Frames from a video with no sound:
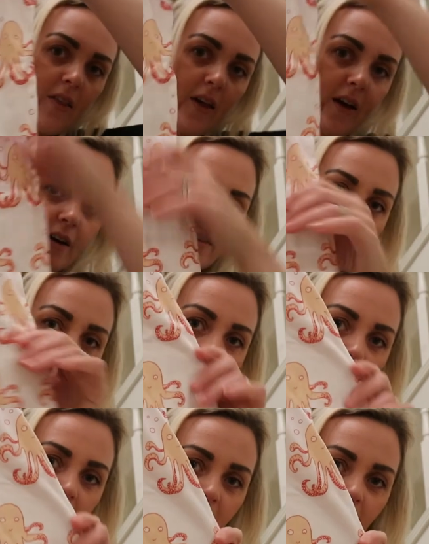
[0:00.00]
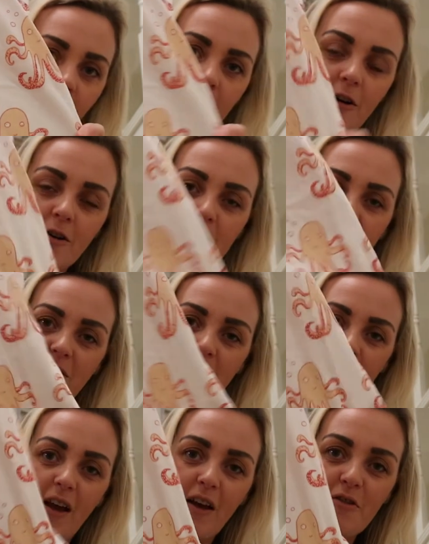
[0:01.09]
that. Oh my
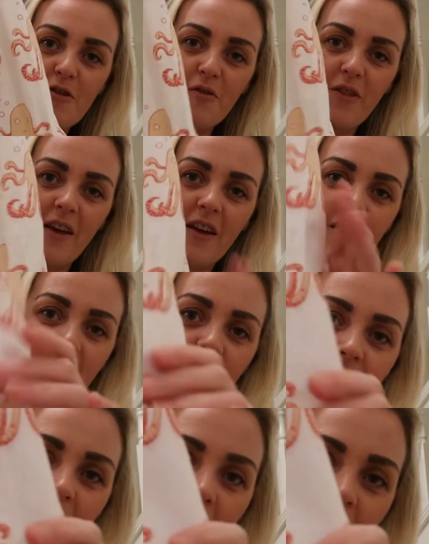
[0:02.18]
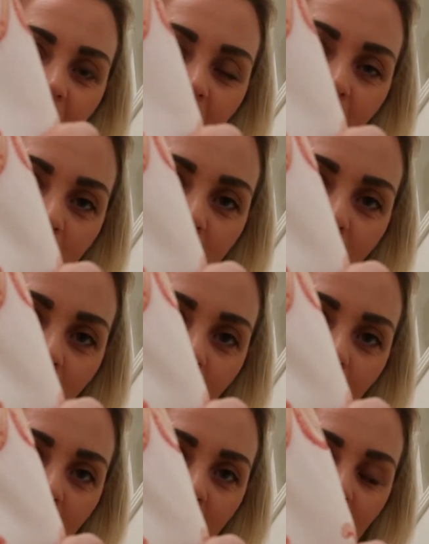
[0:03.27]
goodness, I love this. I
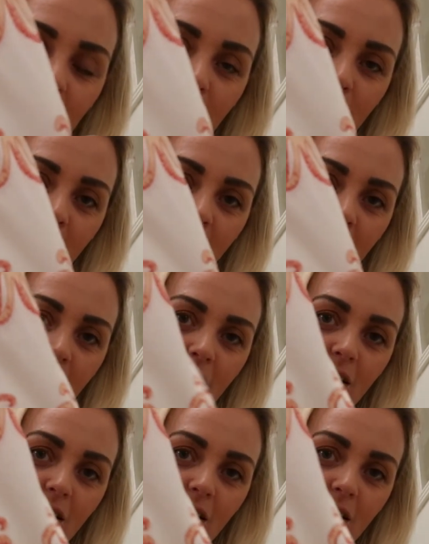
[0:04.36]
absolutely love it.